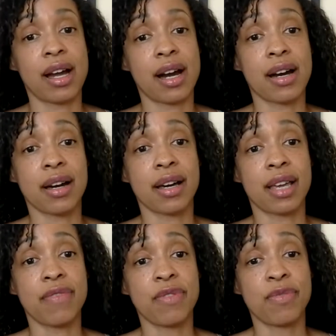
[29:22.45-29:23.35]

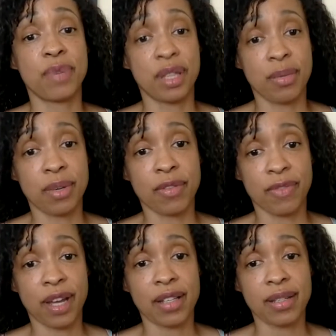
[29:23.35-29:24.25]
if you really want to
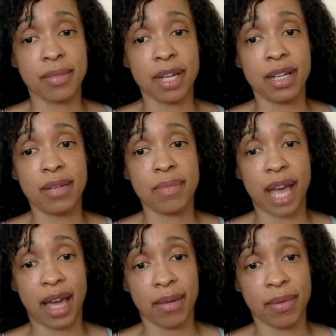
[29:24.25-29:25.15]
find somebody
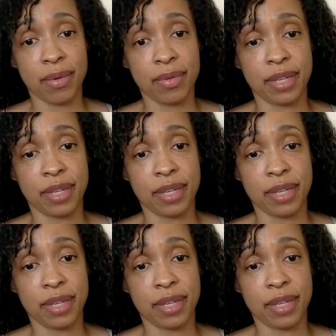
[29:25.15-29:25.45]
compatible,